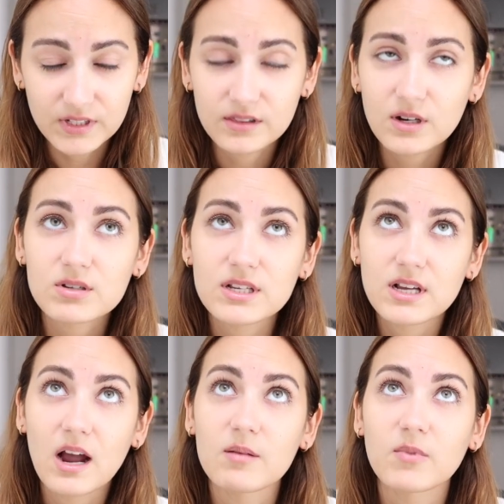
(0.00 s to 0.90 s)
there was a
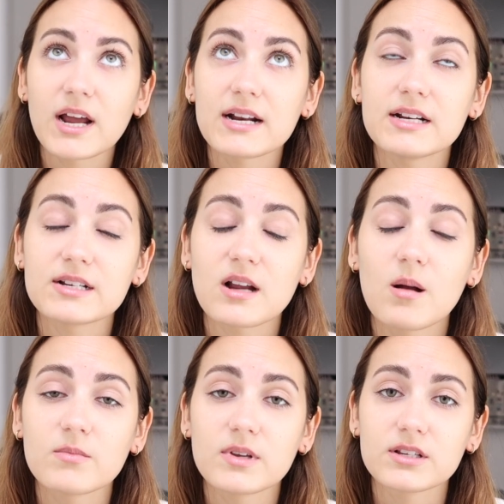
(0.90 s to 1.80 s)
time when I needed to
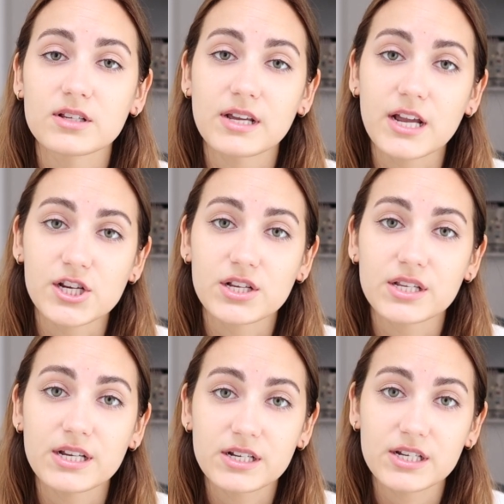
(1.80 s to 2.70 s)
come into the
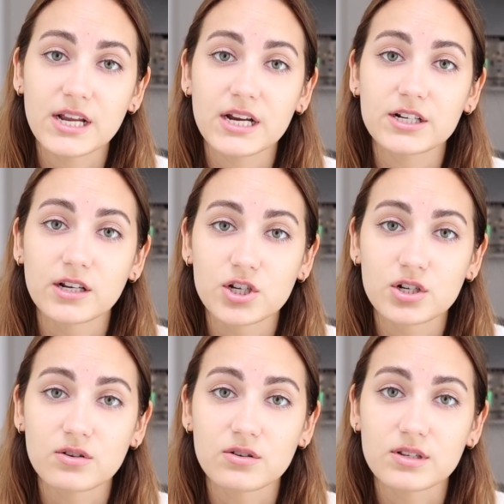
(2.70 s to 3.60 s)
agency to take
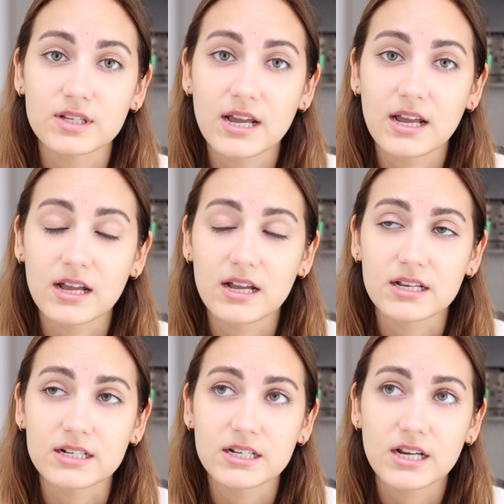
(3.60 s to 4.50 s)
digitals,
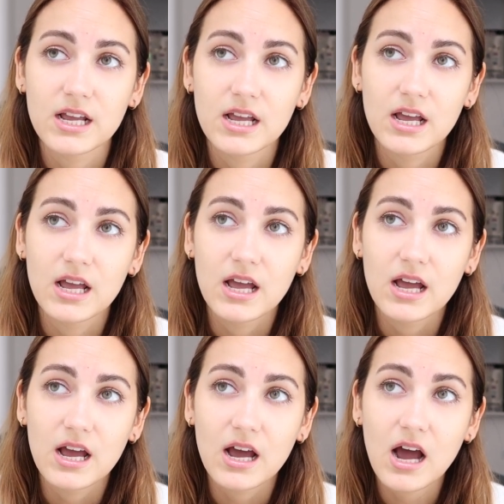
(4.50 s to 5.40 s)
and
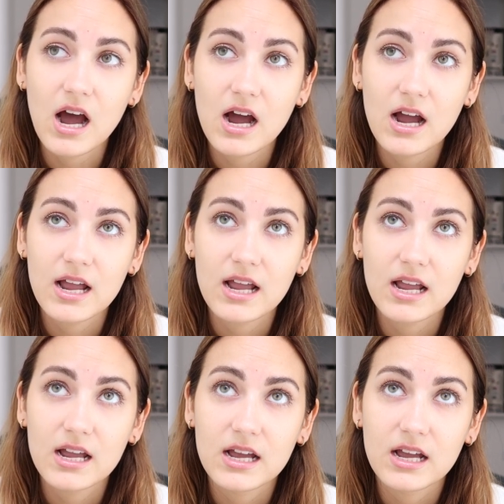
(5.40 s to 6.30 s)

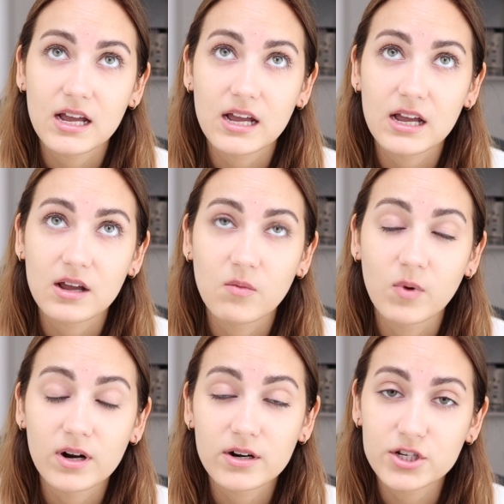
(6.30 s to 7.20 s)
I
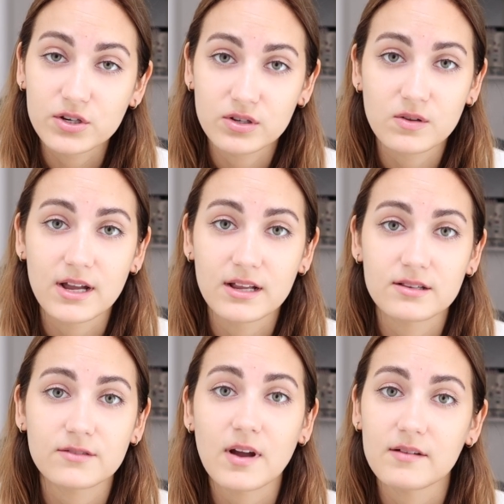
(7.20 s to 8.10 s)
went on a juice
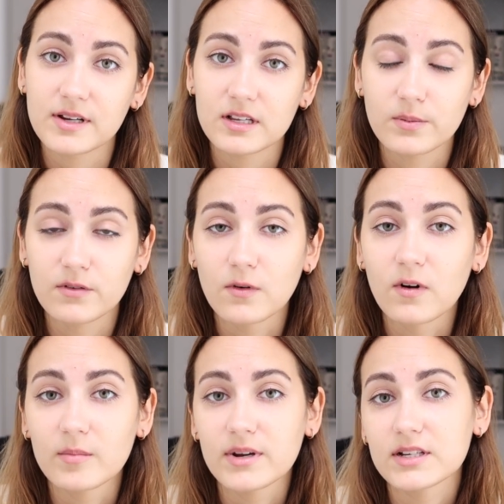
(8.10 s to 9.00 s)
cleanse 5 days
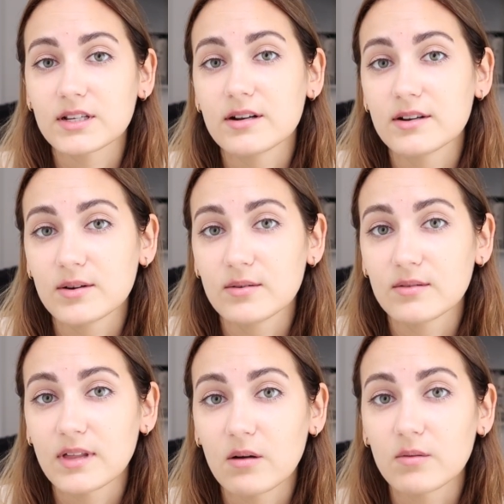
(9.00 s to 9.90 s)
before because I
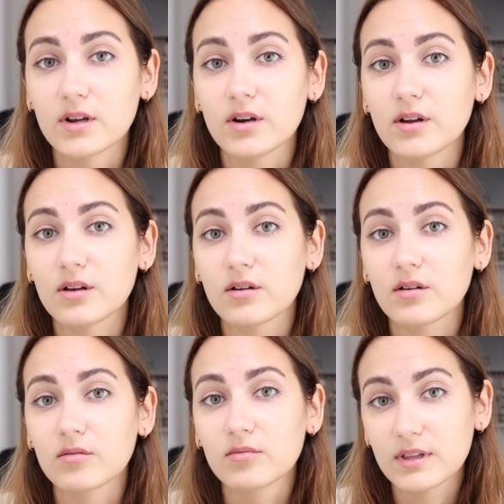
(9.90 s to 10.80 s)
knew that would
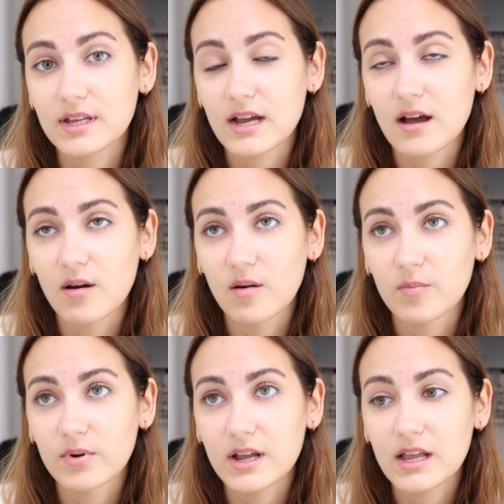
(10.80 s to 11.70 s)
really help.
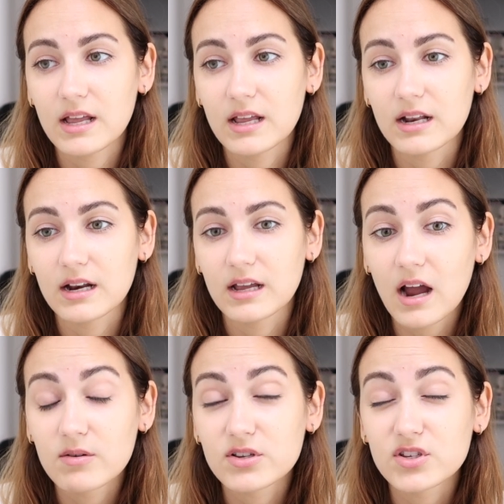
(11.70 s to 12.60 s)
And
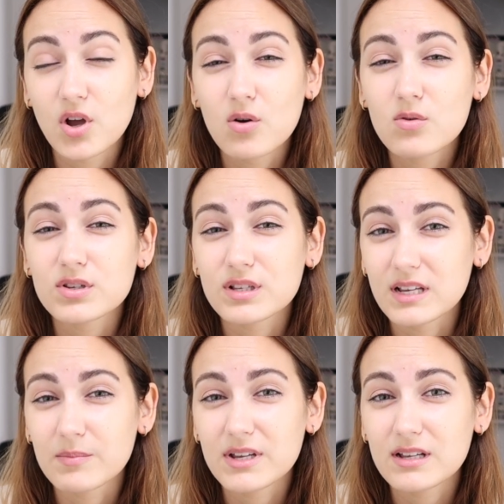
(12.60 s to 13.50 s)
I was so
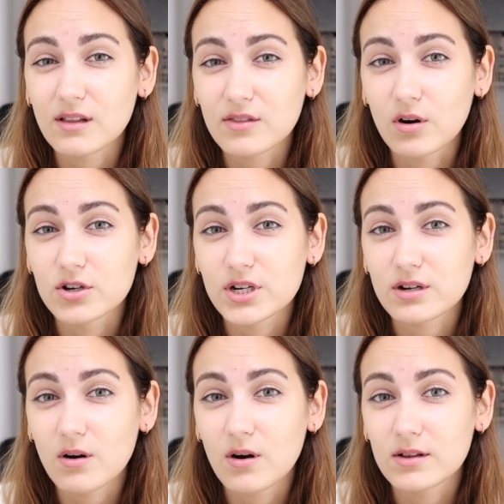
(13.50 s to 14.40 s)
sleepy and lethargic
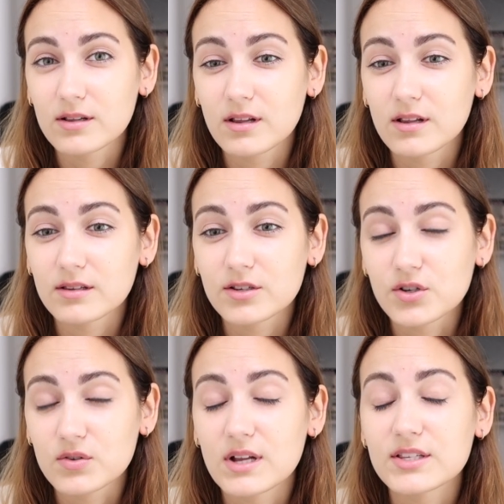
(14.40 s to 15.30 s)
on this
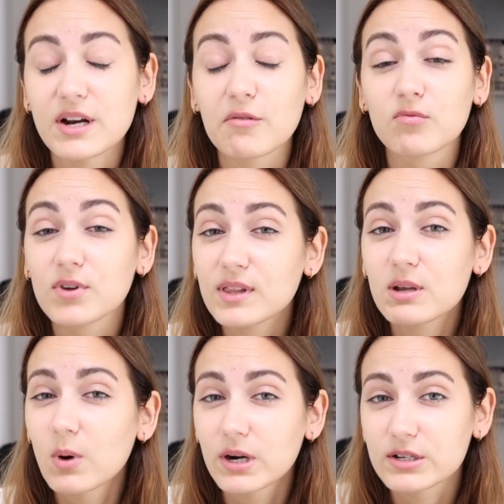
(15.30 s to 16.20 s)
juice cleanse, and I really
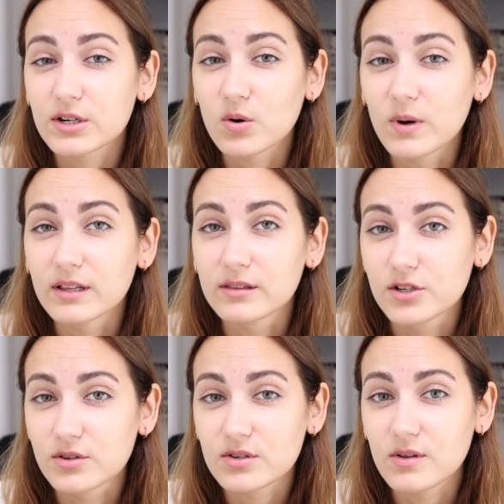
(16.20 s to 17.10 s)
wanted to quit the
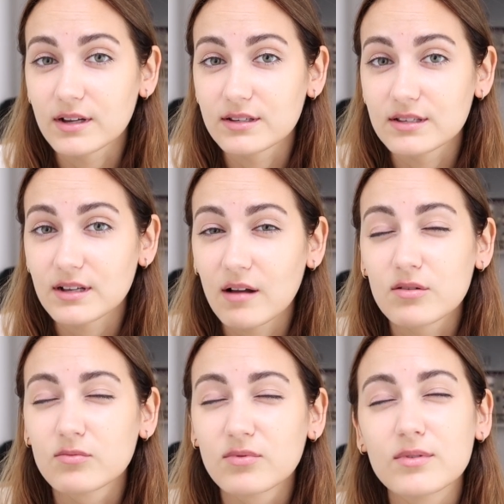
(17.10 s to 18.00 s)
juice cleanse. I
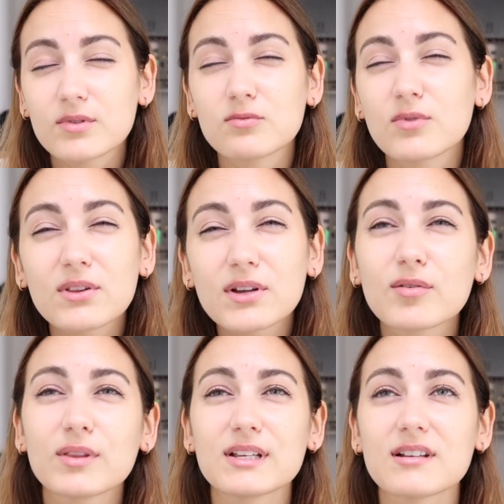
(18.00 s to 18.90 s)
was
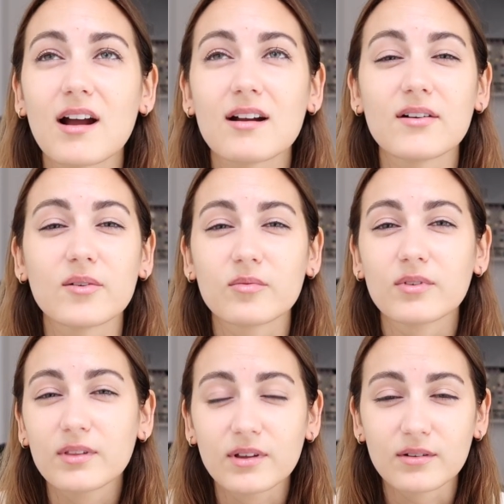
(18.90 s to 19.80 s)
really tired,
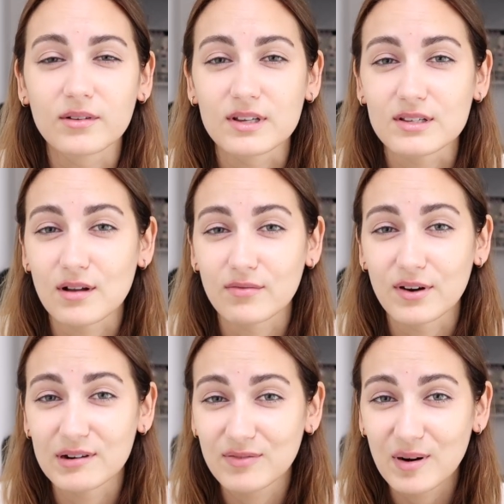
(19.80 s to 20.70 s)
really
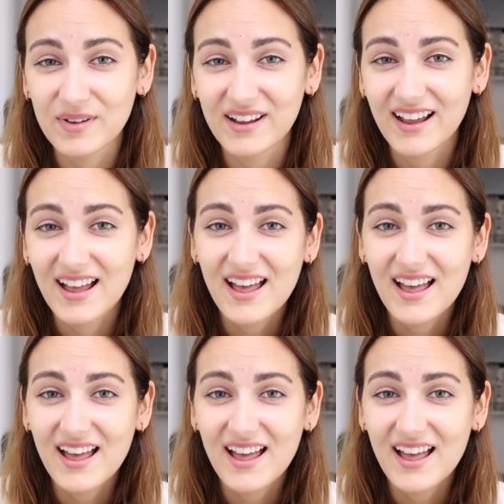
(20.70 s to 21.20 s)
suffering from it.